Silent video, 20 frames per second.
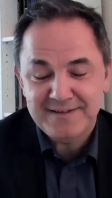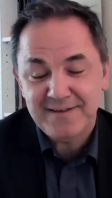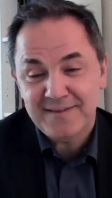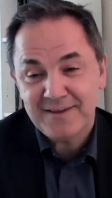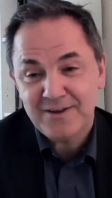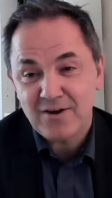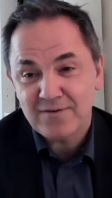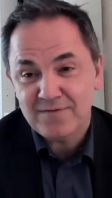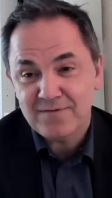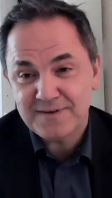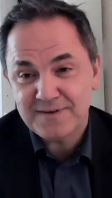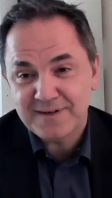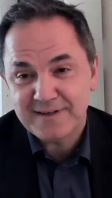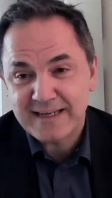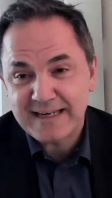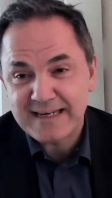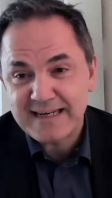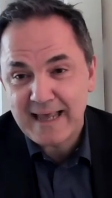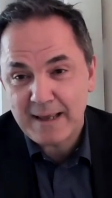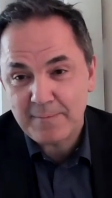the often
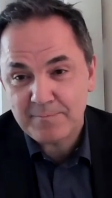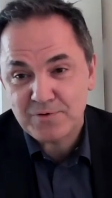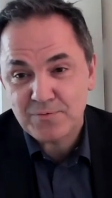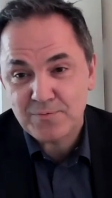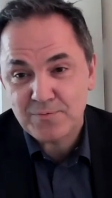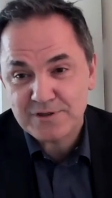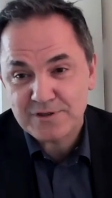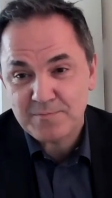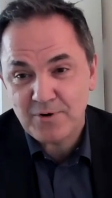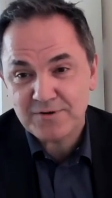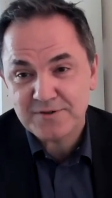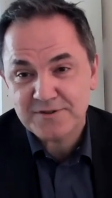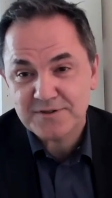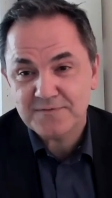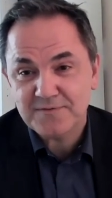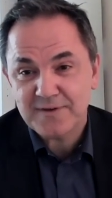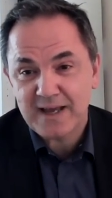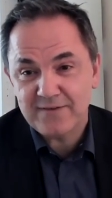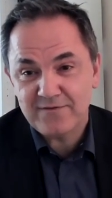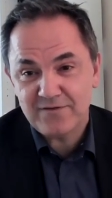inept response
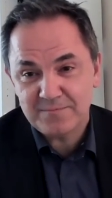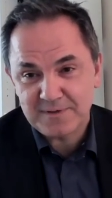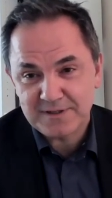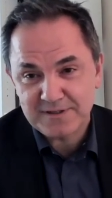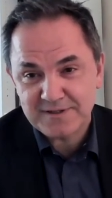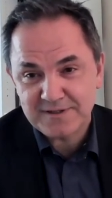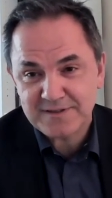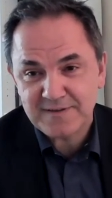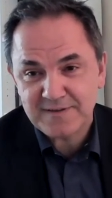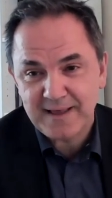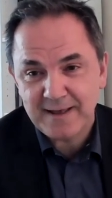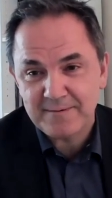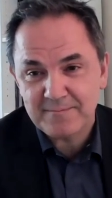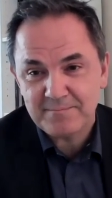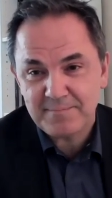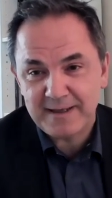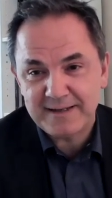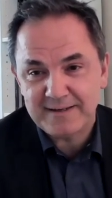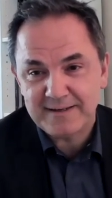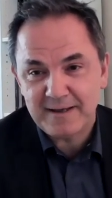of governments to that
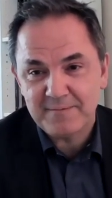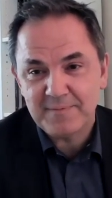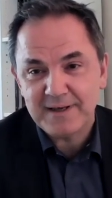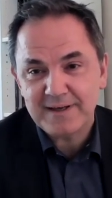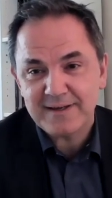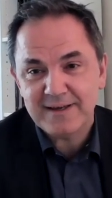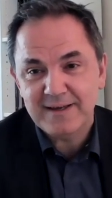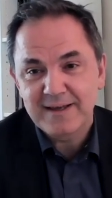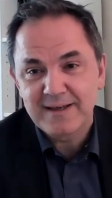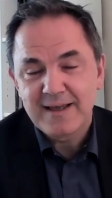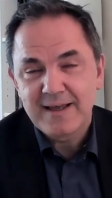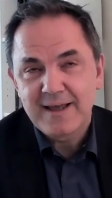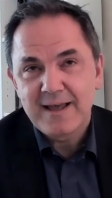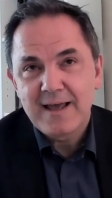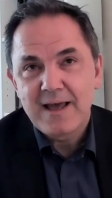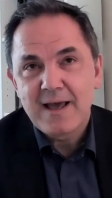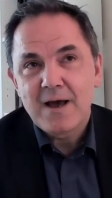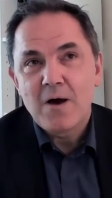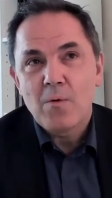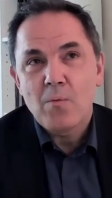pandemic.
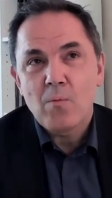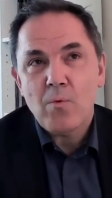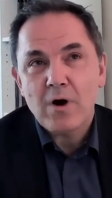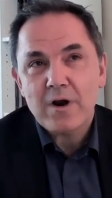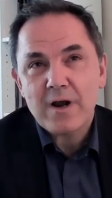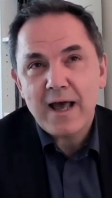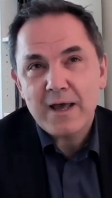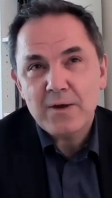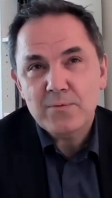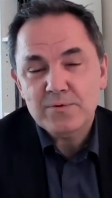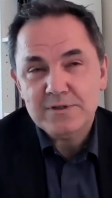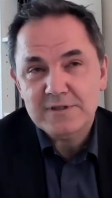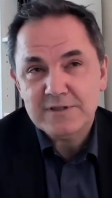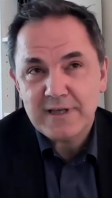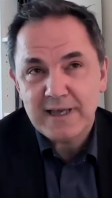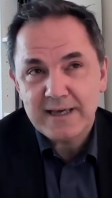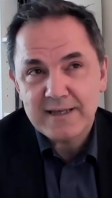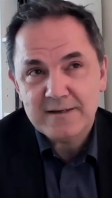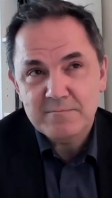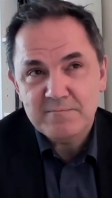What I would
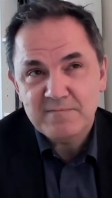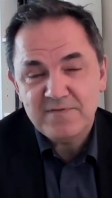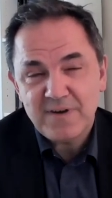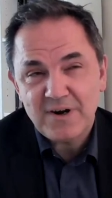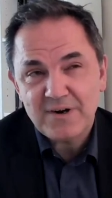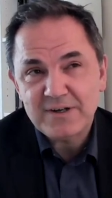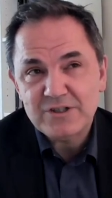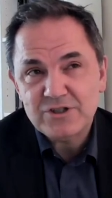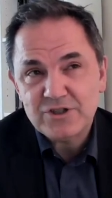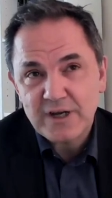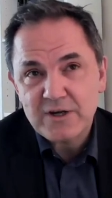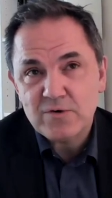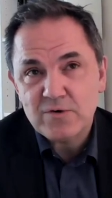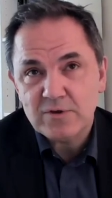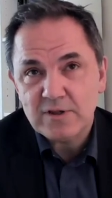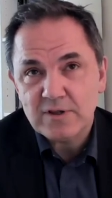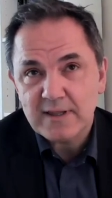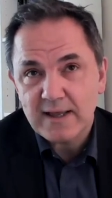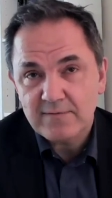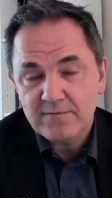say at a very
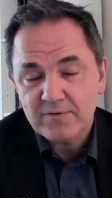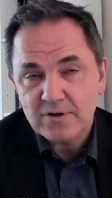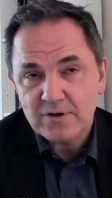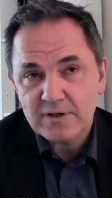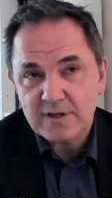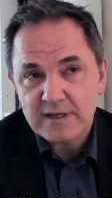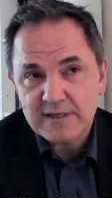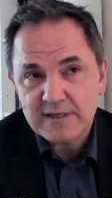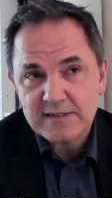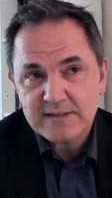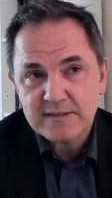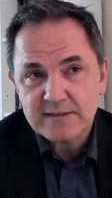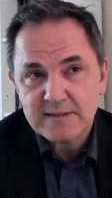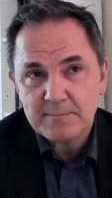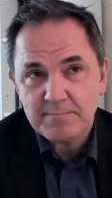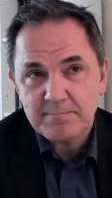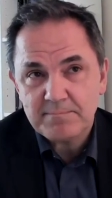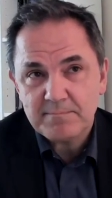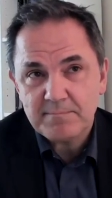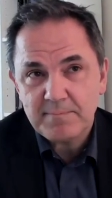general level is that the
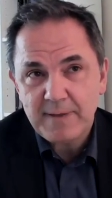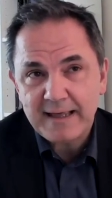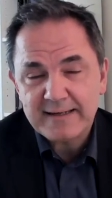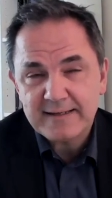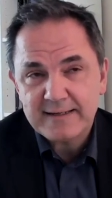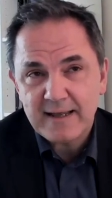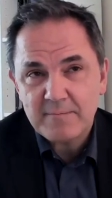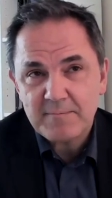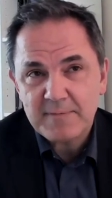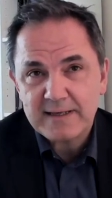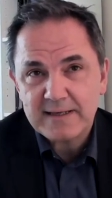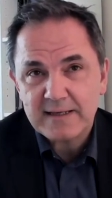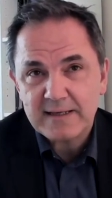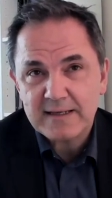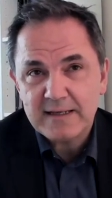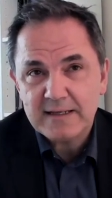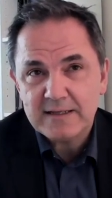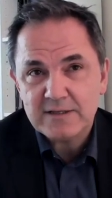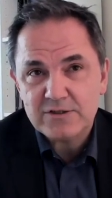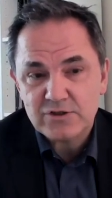pandemic
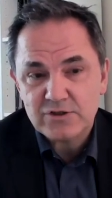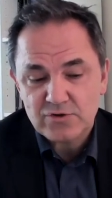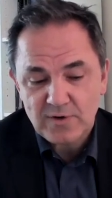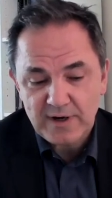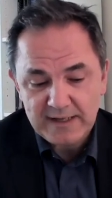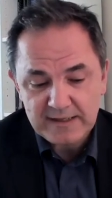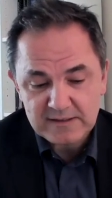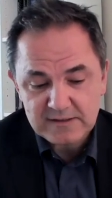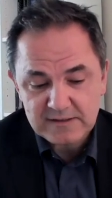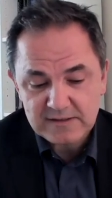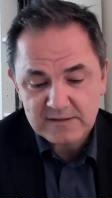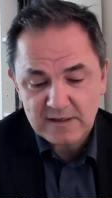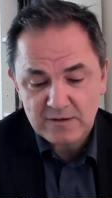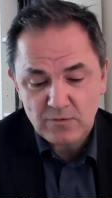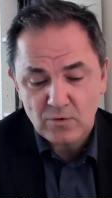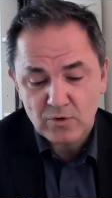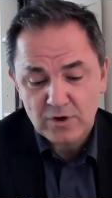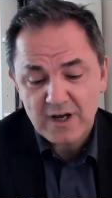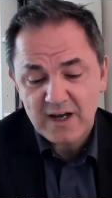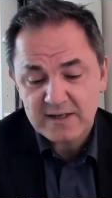illustrates
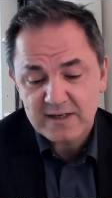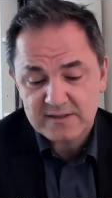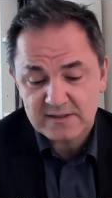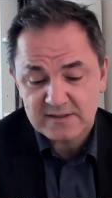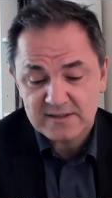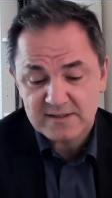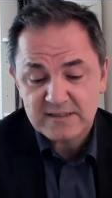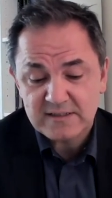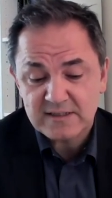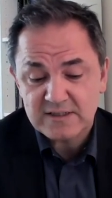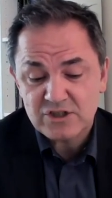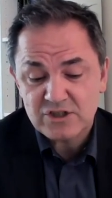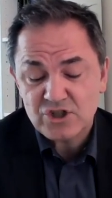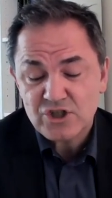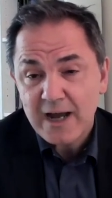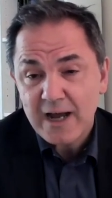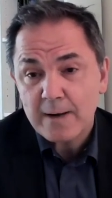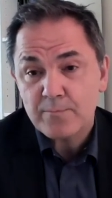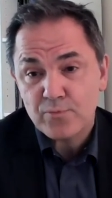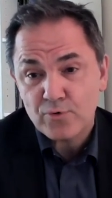or casts into
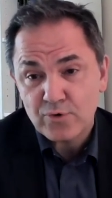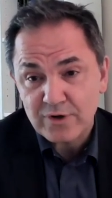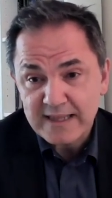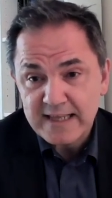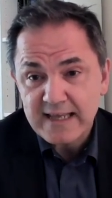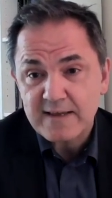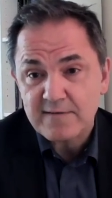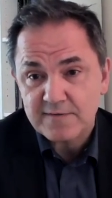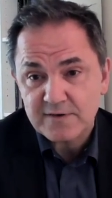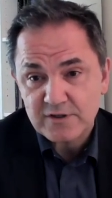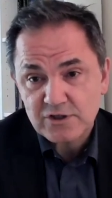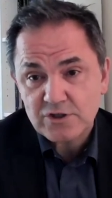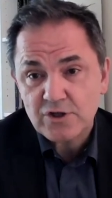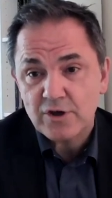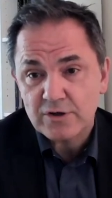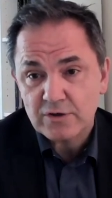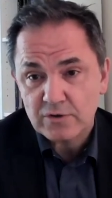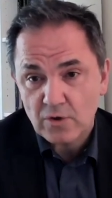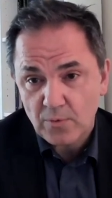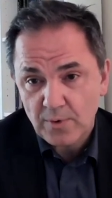sharp relief a
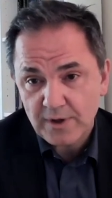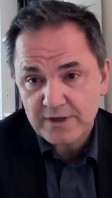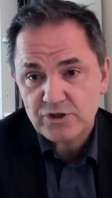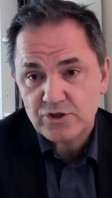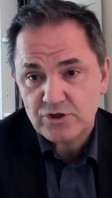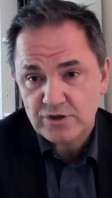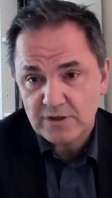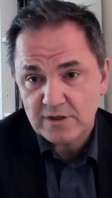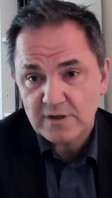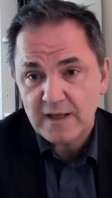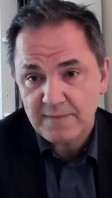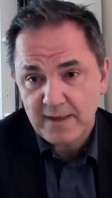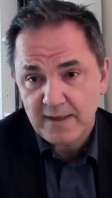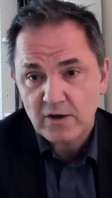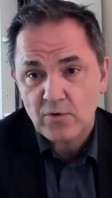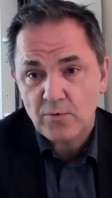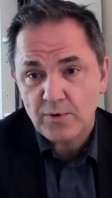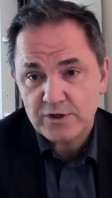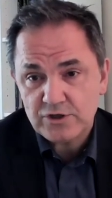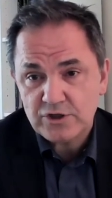certain question, and that
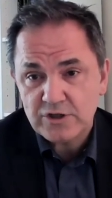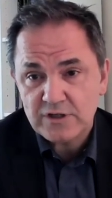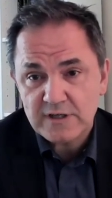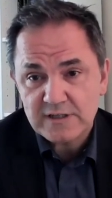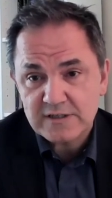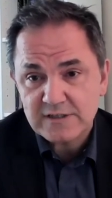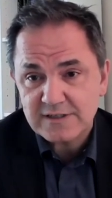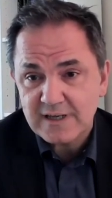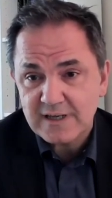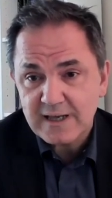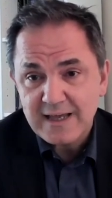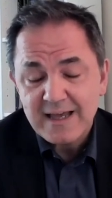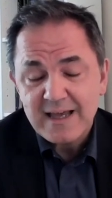question is,